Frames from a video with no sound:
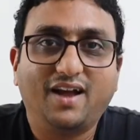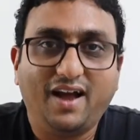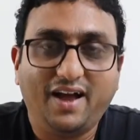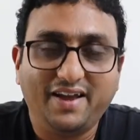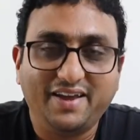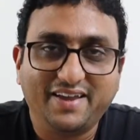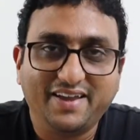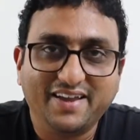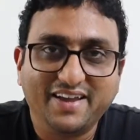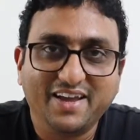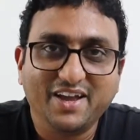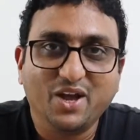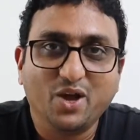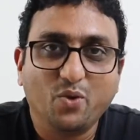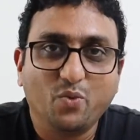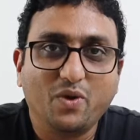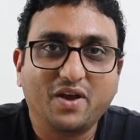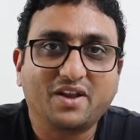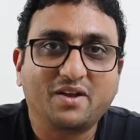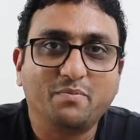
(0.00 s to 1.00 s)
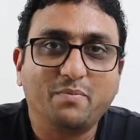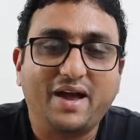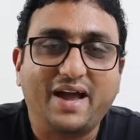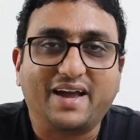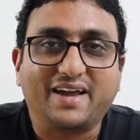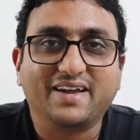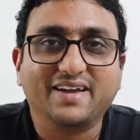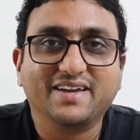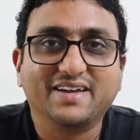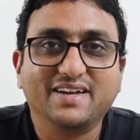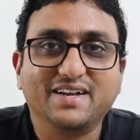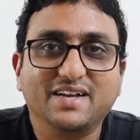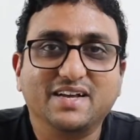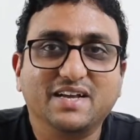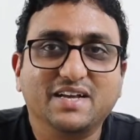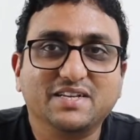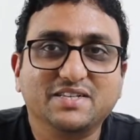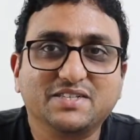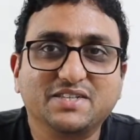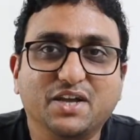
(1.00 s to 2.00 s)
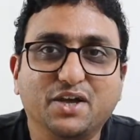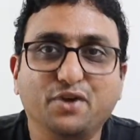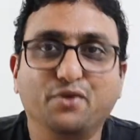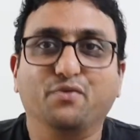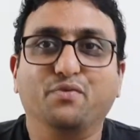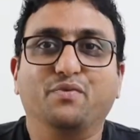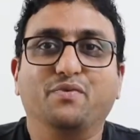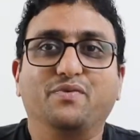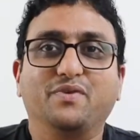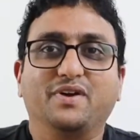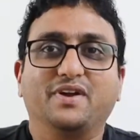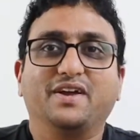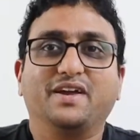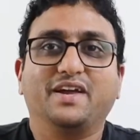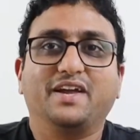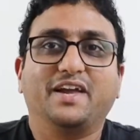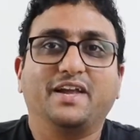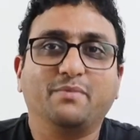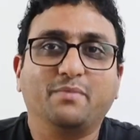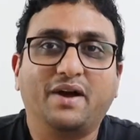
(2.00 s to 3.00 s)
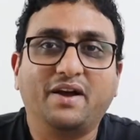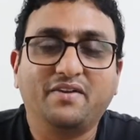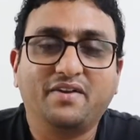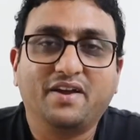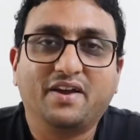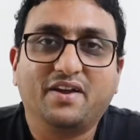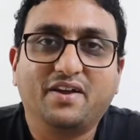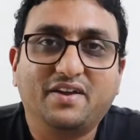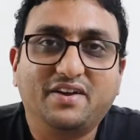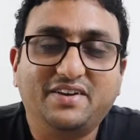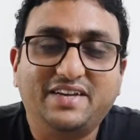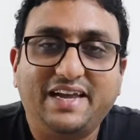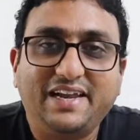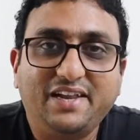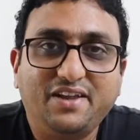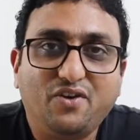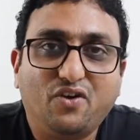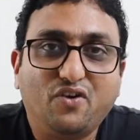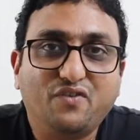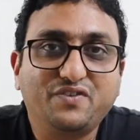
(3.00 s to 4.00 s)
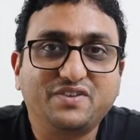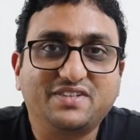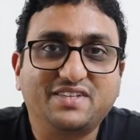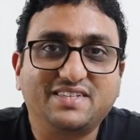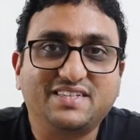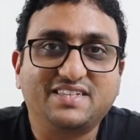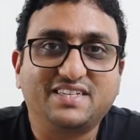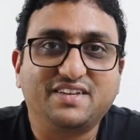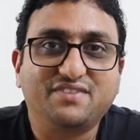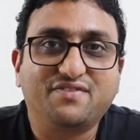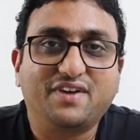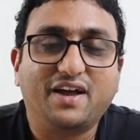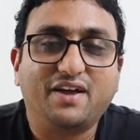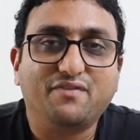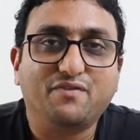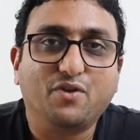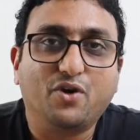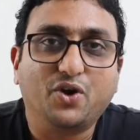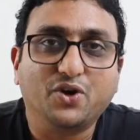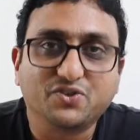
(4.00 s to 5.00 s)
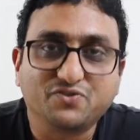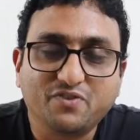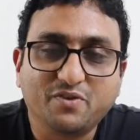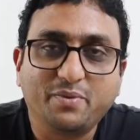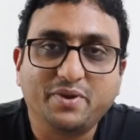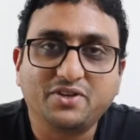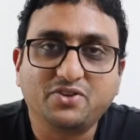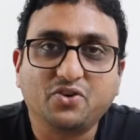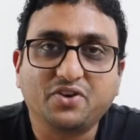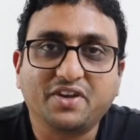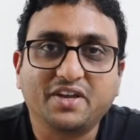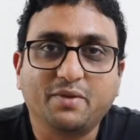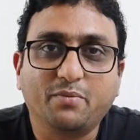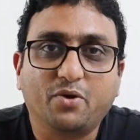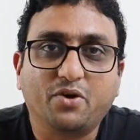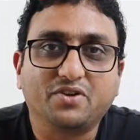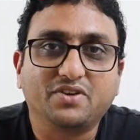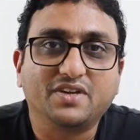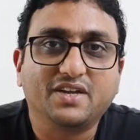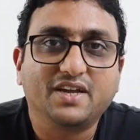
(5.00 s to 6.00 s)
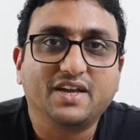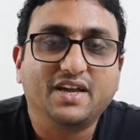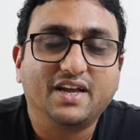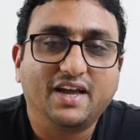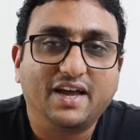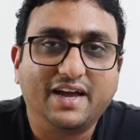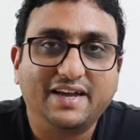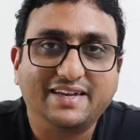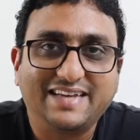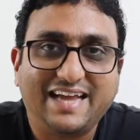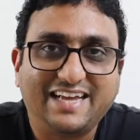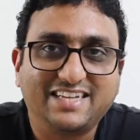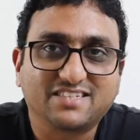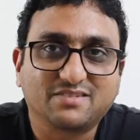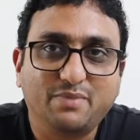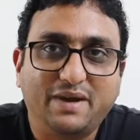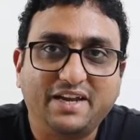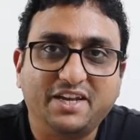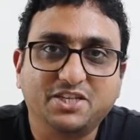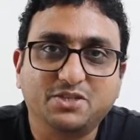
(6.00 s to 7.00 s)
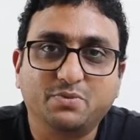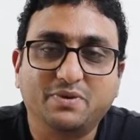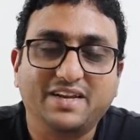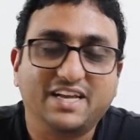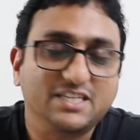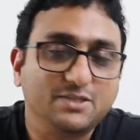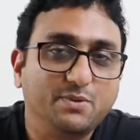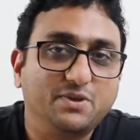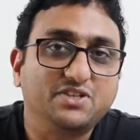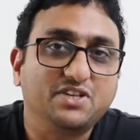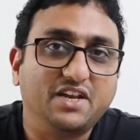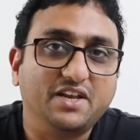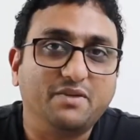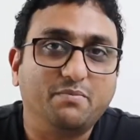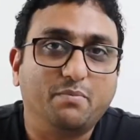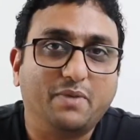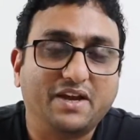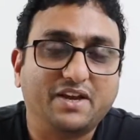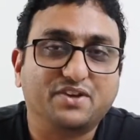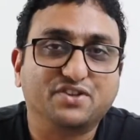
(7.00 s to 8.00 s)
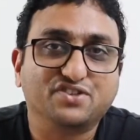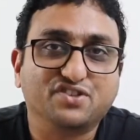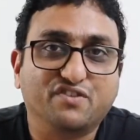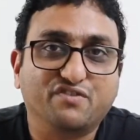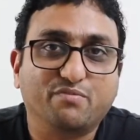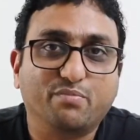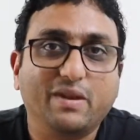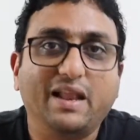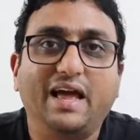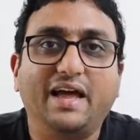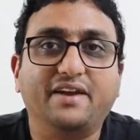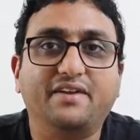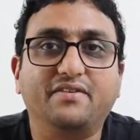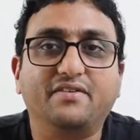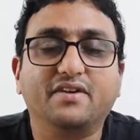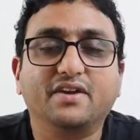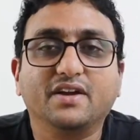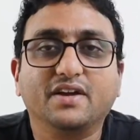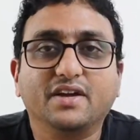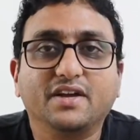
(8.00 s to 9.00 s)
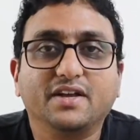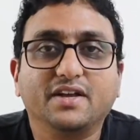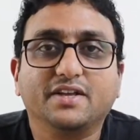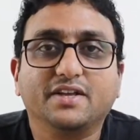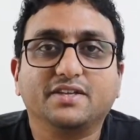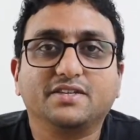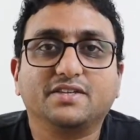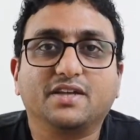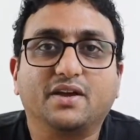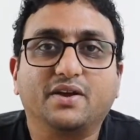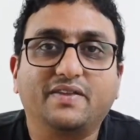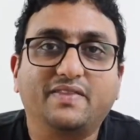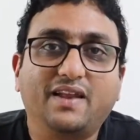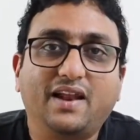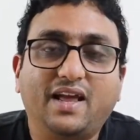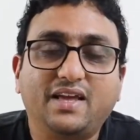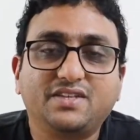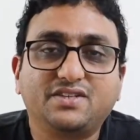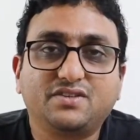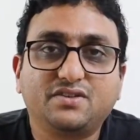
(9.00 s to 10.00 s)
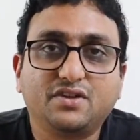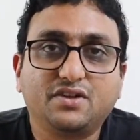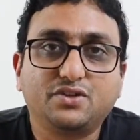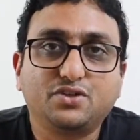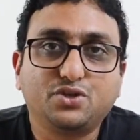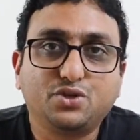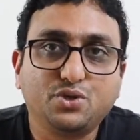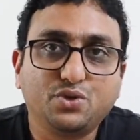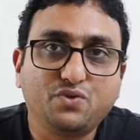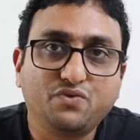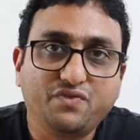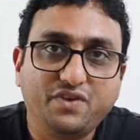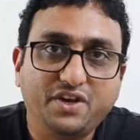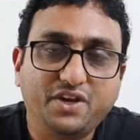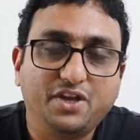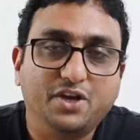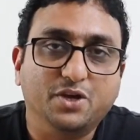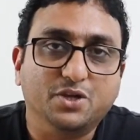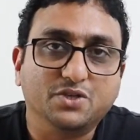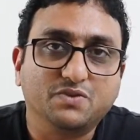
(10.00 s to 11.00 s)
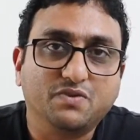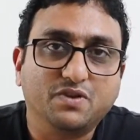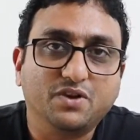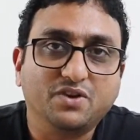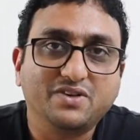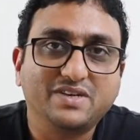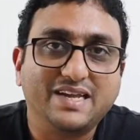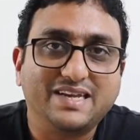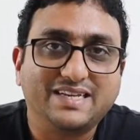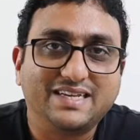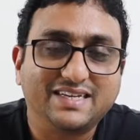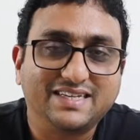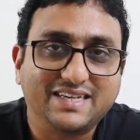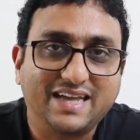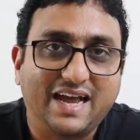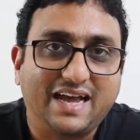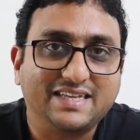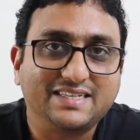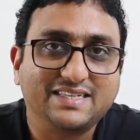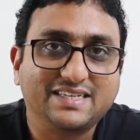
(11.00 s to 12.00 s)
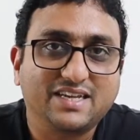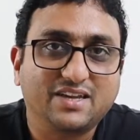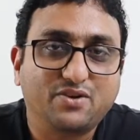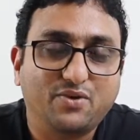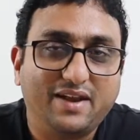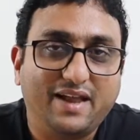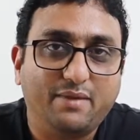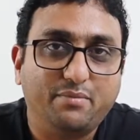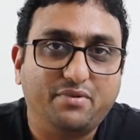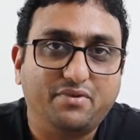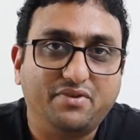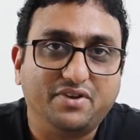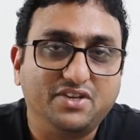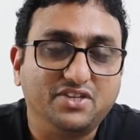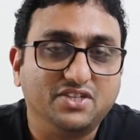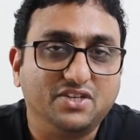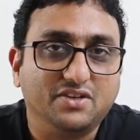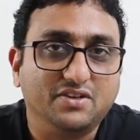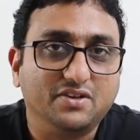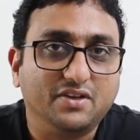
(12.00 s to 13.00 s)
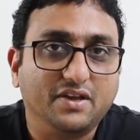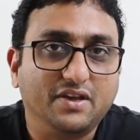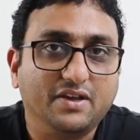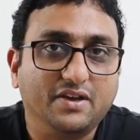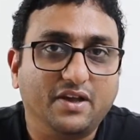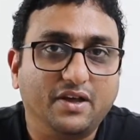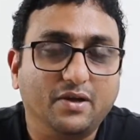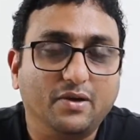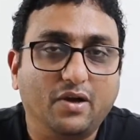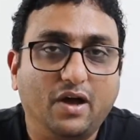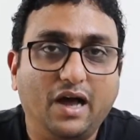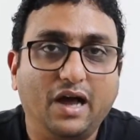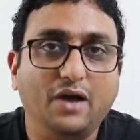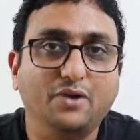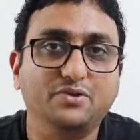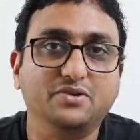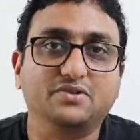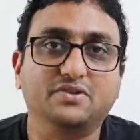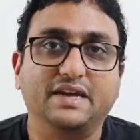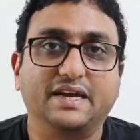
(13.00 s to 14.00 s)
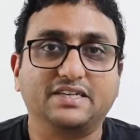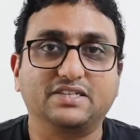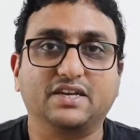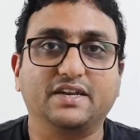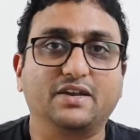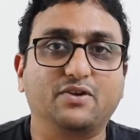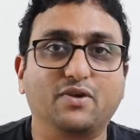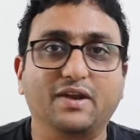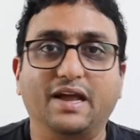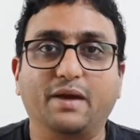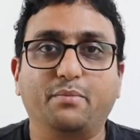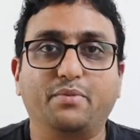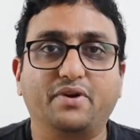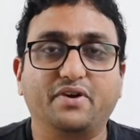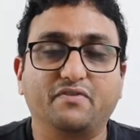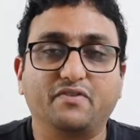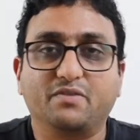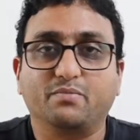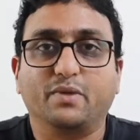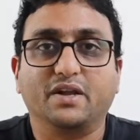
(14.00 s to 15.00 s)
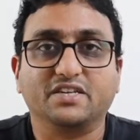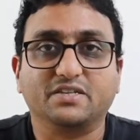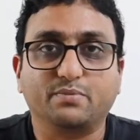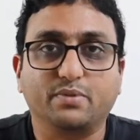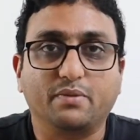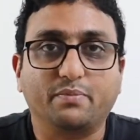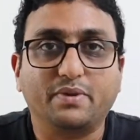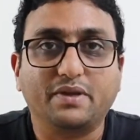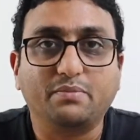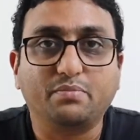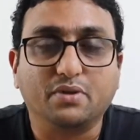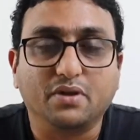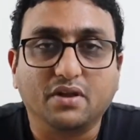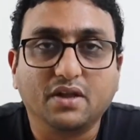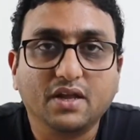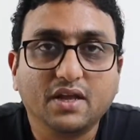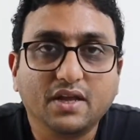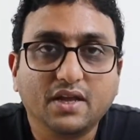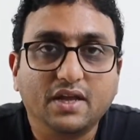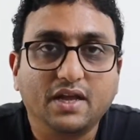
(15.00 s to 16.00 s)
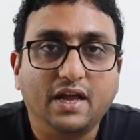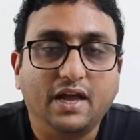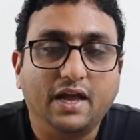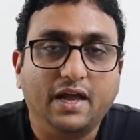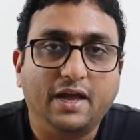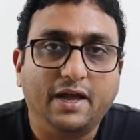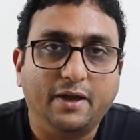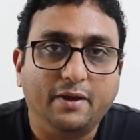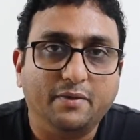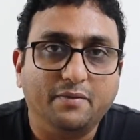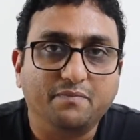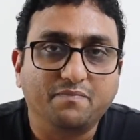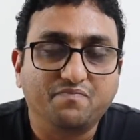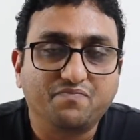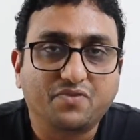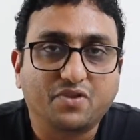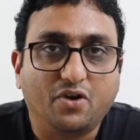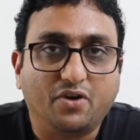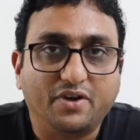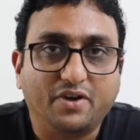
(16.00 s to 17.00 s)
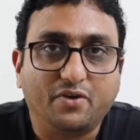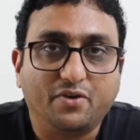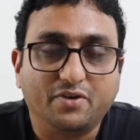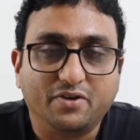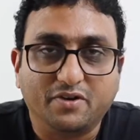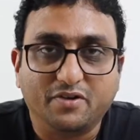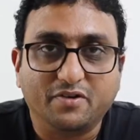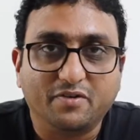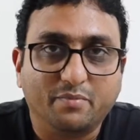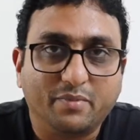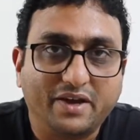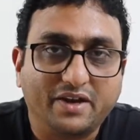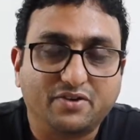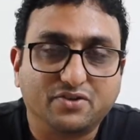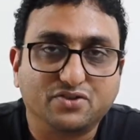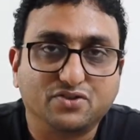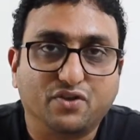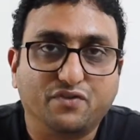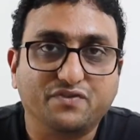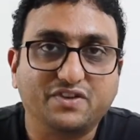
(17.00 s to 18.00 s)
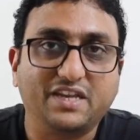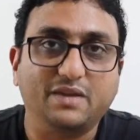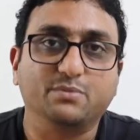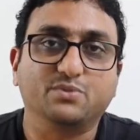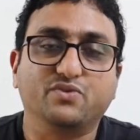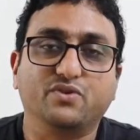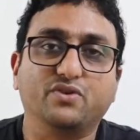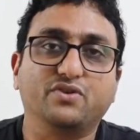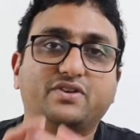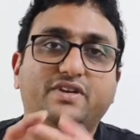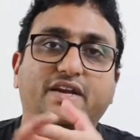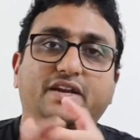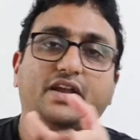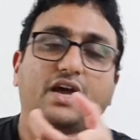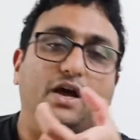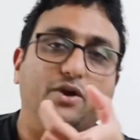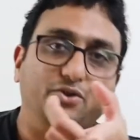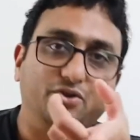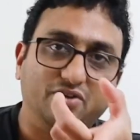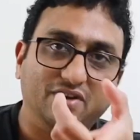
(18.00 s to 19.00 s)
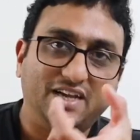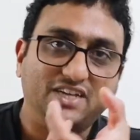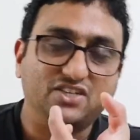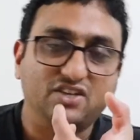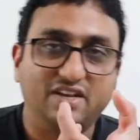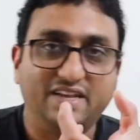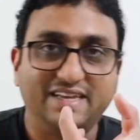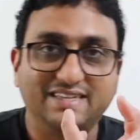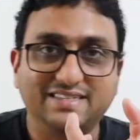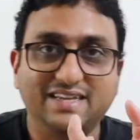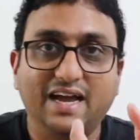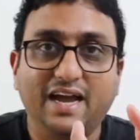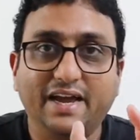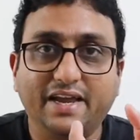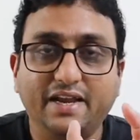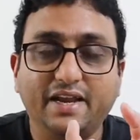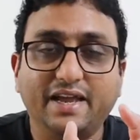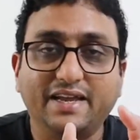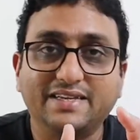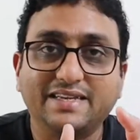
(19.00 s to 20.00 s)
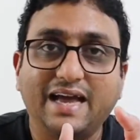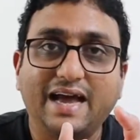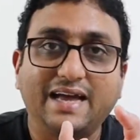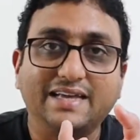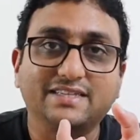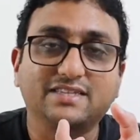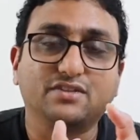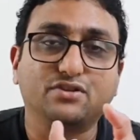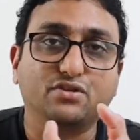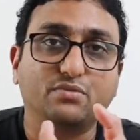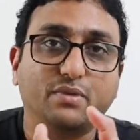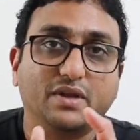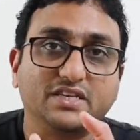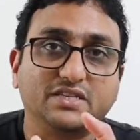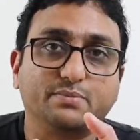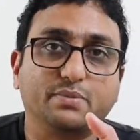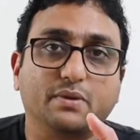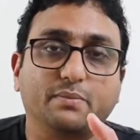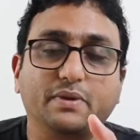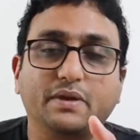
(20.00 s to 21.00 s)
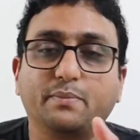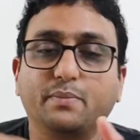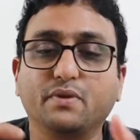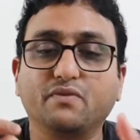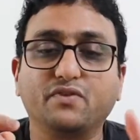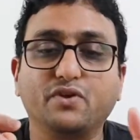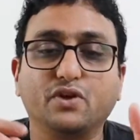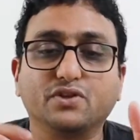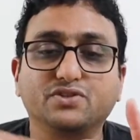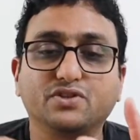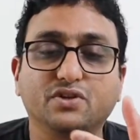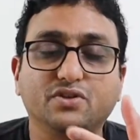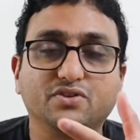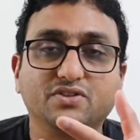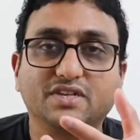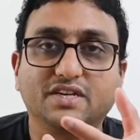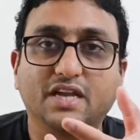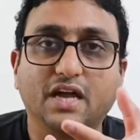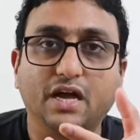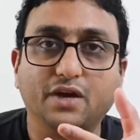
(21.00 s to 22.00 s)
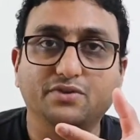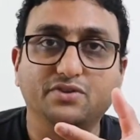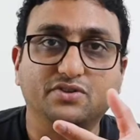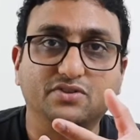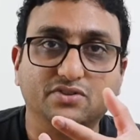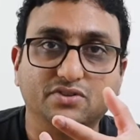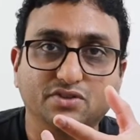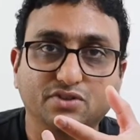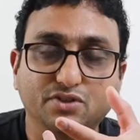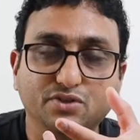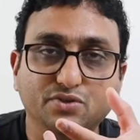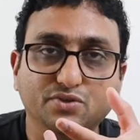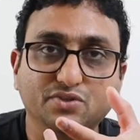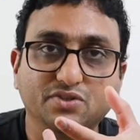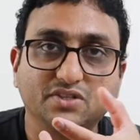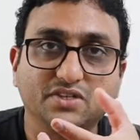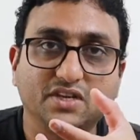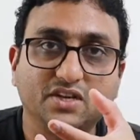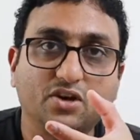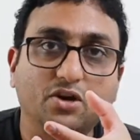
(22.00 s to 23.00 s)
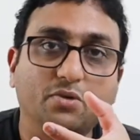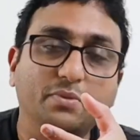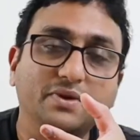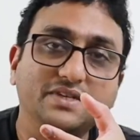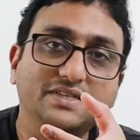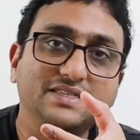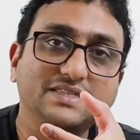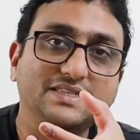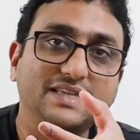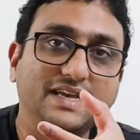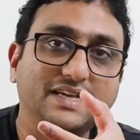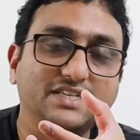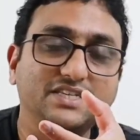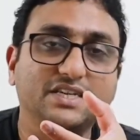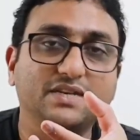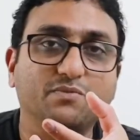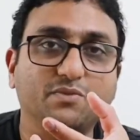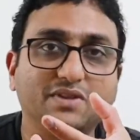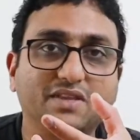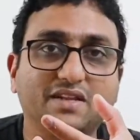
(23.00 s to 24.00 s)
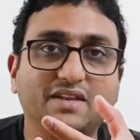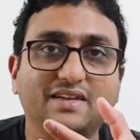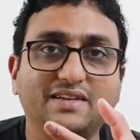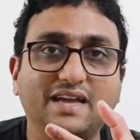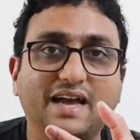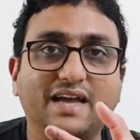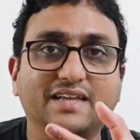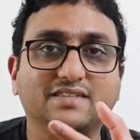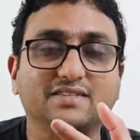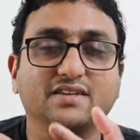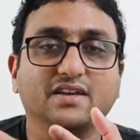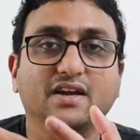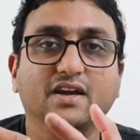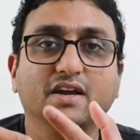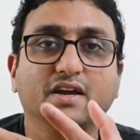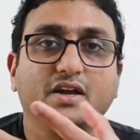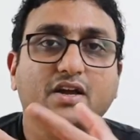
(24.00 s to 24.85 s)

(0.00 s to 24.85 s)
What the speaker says: Hi, welcome back. So in my daily Office 365 vlogs, we've been talking about task management, especially Microsoft Planner. So in the last two videos, we looked at task collaboration and how you could actually collaborate with multiple people on Microsoft Teams. We looked at how you could actually assign a task to multiple people. We also looked at how you could use comments section within the task